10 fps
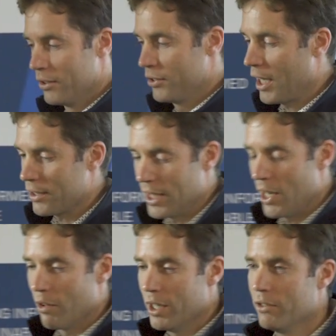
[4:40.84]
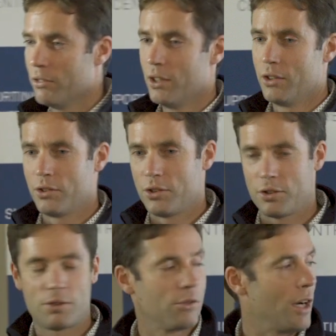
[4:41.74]
sucks air in,
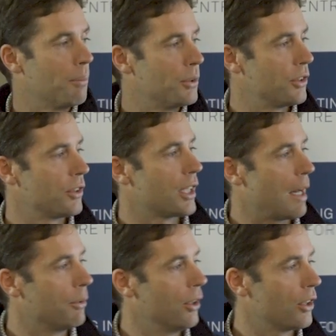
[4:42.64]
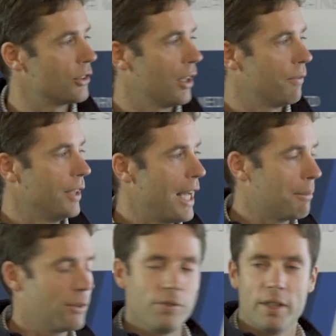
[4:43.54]
scrubs carbon dioxide from the
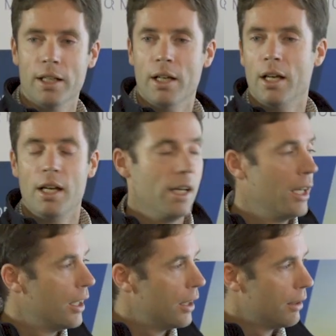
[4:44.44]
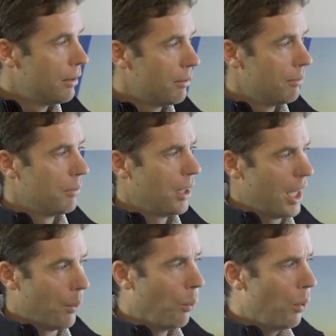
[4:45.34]
atmosphere.
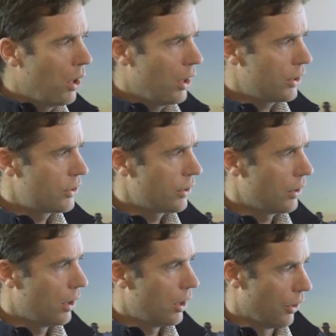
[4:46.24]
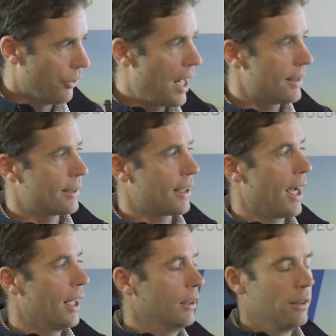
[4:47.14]
It works on that
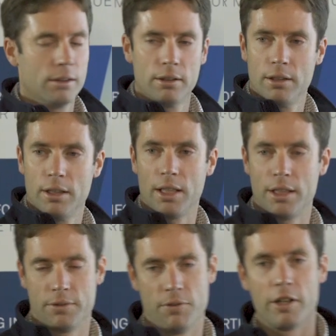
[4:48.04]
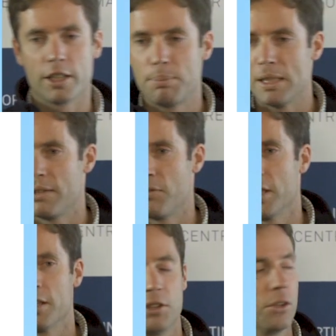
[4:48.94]
scale. It's a very expensive
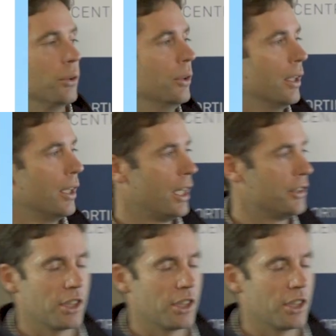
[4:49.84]
thing to do. Is it